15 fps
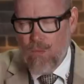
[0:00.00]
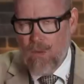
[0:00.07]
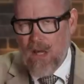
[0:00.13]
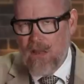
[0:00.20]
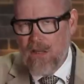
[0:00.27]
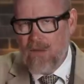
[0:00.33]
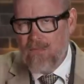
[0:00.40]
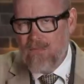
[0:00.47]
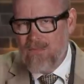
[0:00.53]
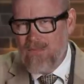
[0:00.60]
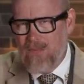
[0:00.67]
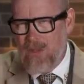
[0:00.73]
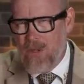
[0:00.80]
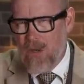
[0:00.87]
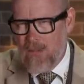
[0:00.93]
While the
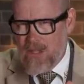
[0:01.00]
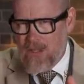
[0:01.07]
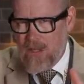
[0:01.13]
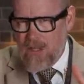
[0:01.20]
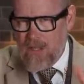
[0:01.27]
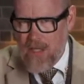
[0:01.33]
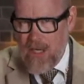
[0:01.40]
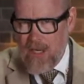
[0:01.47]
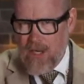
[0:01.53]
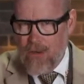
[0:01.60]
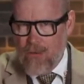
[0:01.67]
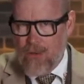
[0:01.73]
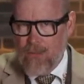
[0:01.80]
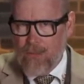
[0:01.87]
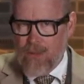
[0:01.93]
Germans
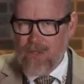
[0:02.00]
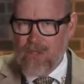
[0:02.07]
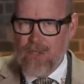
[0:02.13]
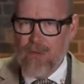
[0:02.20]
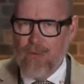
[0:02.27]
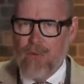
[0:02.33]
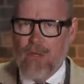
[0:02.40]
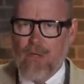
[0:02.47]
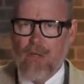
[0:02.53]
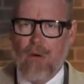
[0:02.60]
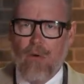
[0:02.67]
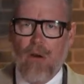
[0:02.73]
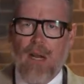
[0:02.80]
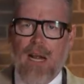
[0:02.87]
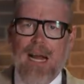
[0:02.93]
continue to pursue the
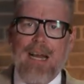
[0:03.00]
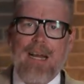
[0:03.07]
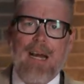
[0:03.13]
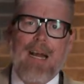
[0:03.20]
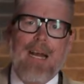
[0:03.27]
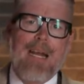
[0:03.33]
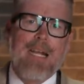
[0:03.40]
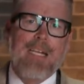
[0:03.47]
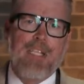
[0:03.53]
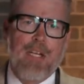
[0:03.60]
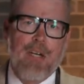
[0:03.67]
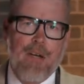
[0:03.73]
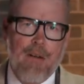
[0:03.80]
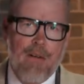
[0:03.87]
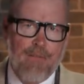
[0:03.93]
total
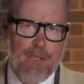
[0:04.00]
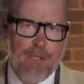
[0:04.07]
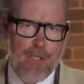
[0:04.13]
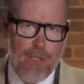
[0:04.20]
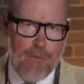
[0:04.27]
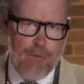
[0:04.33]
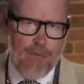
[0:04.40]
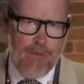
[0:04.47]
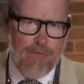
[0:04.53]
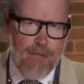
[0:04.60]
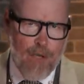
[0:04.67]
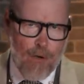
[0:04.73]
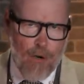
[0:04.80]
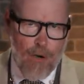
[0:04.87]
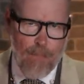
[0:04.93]
annihilation of the Jews of
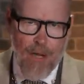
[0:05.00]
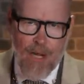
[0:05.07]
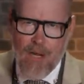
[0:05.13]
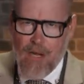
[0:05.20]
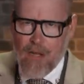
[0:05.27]
Europe,